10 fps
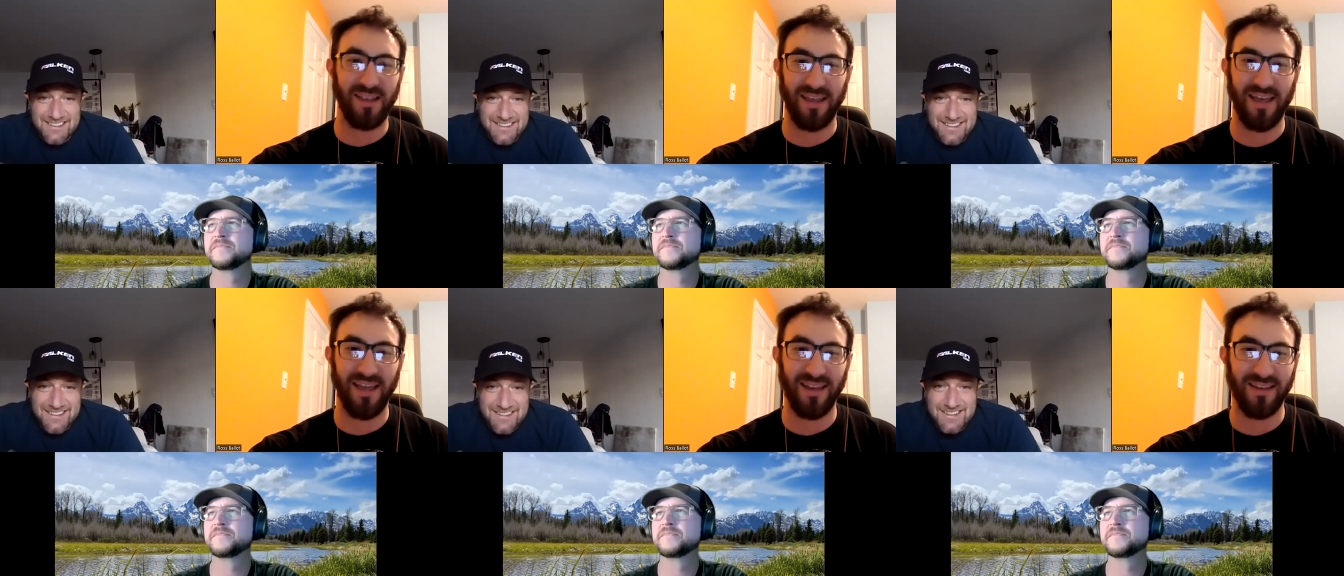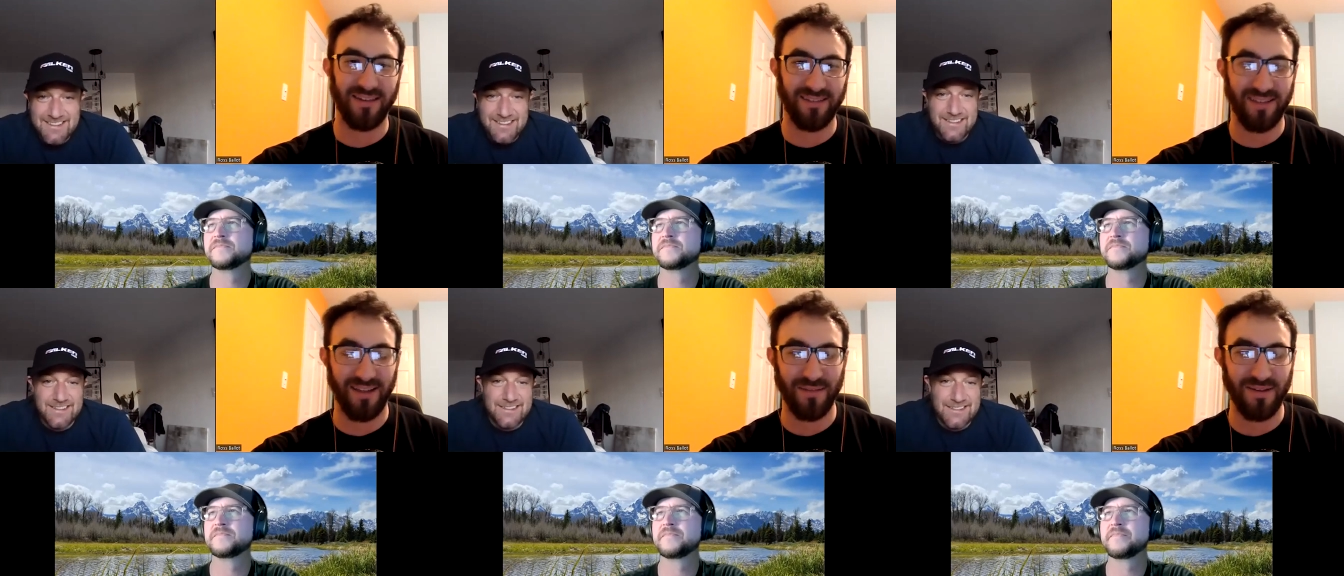Speaker 1: And I
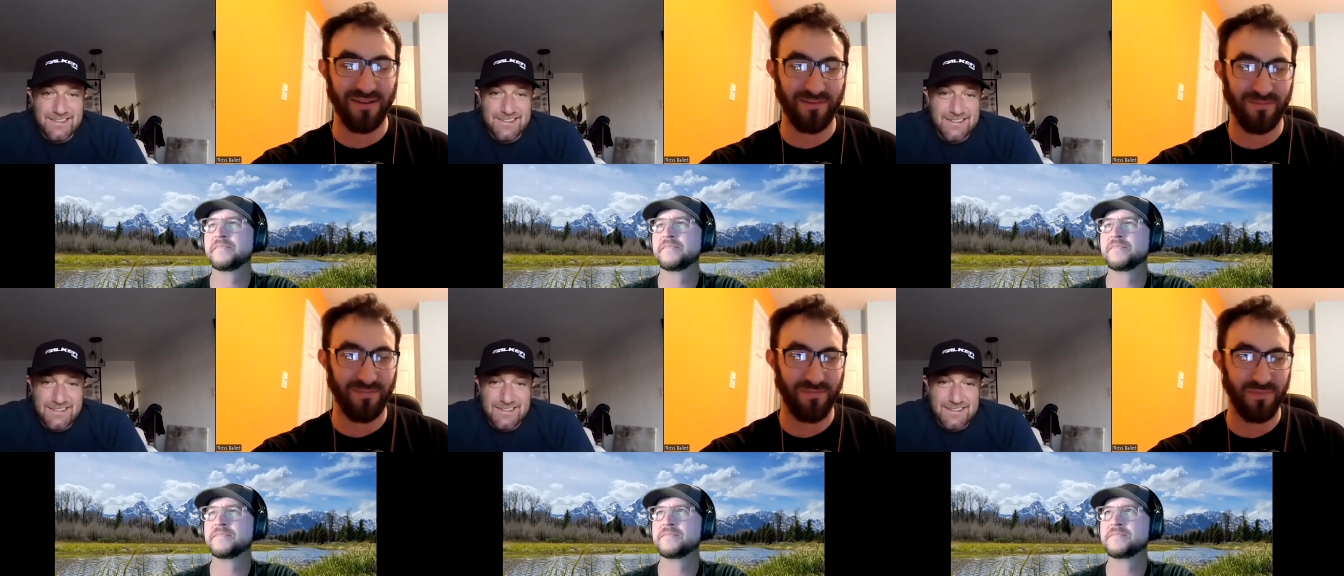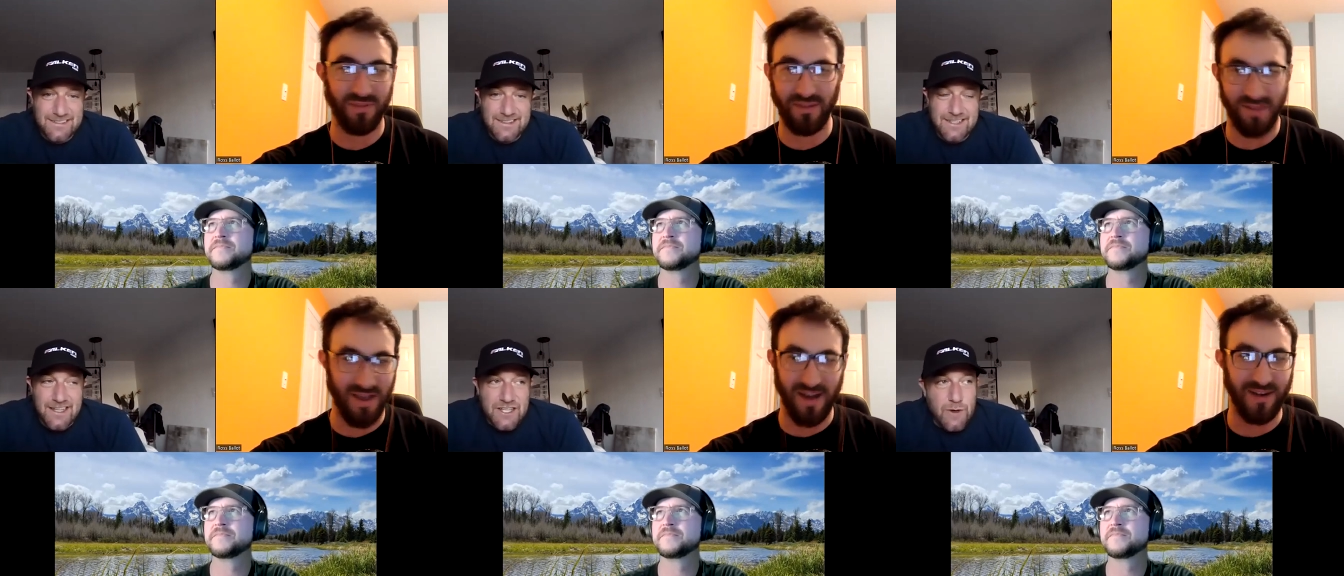mean, you
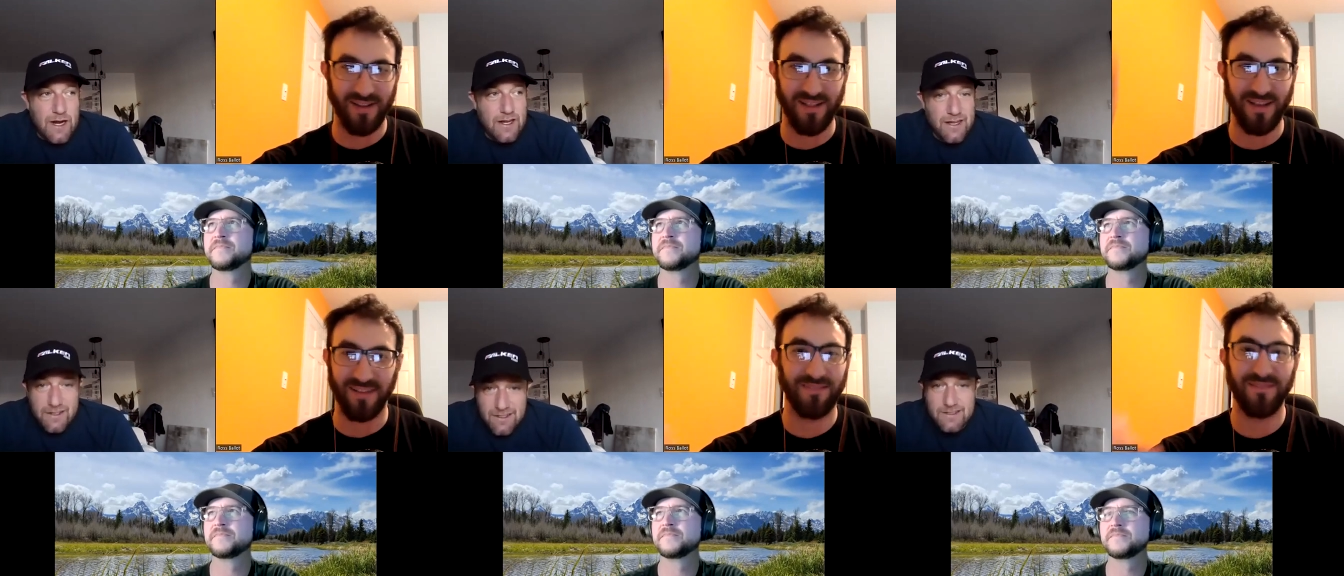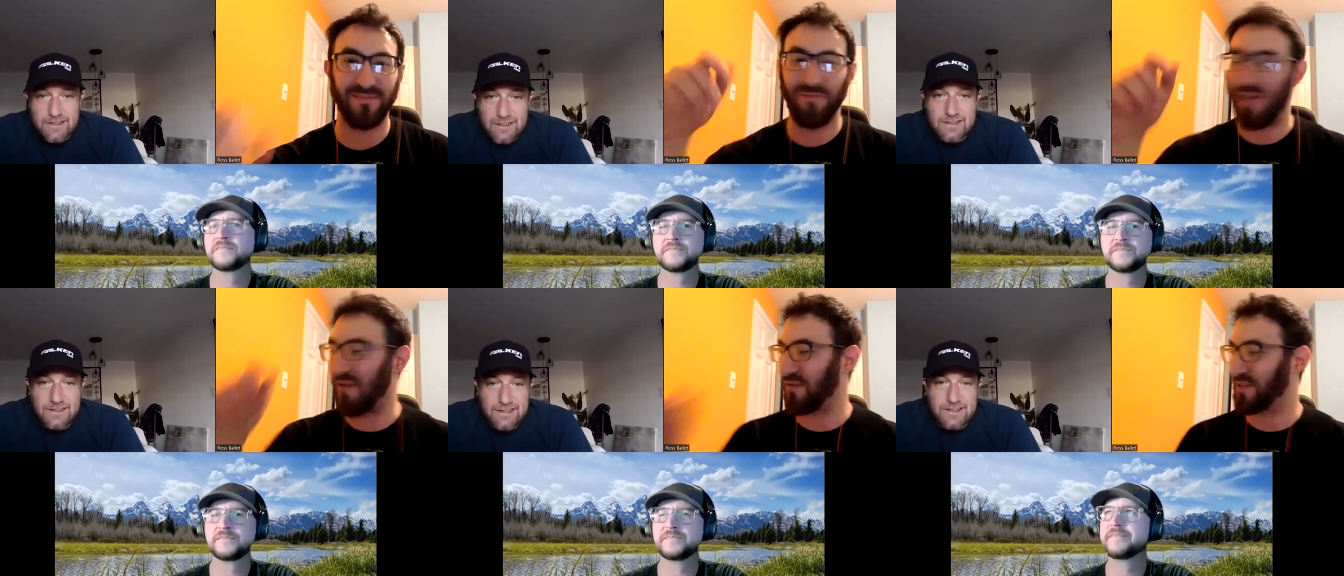got any like
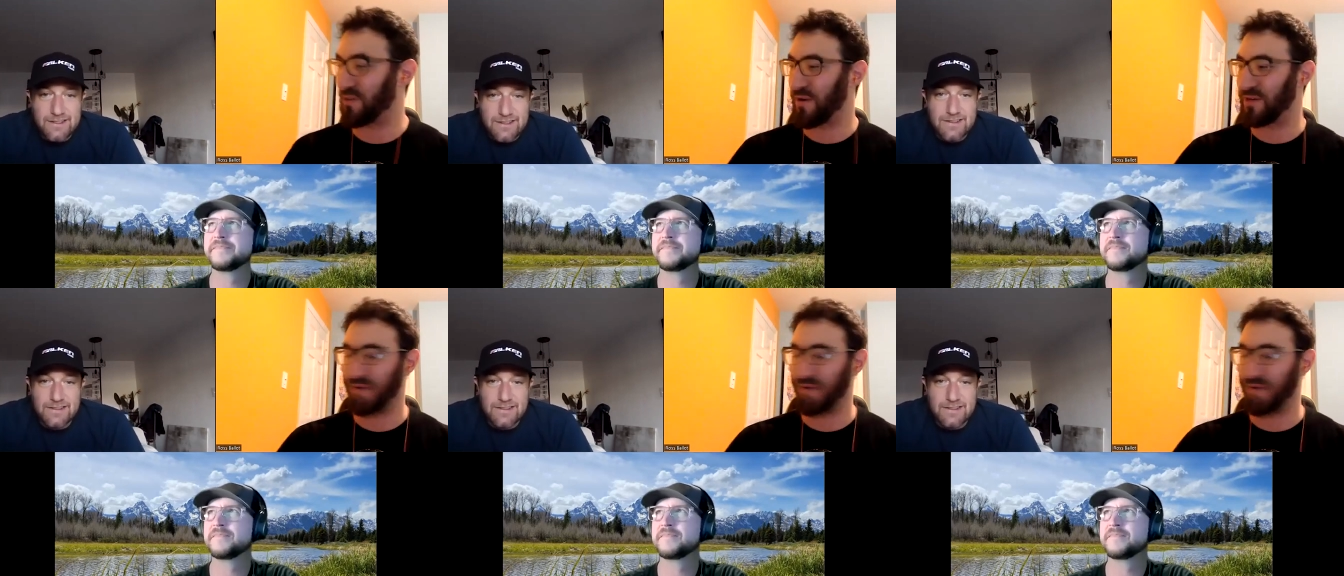favorite stories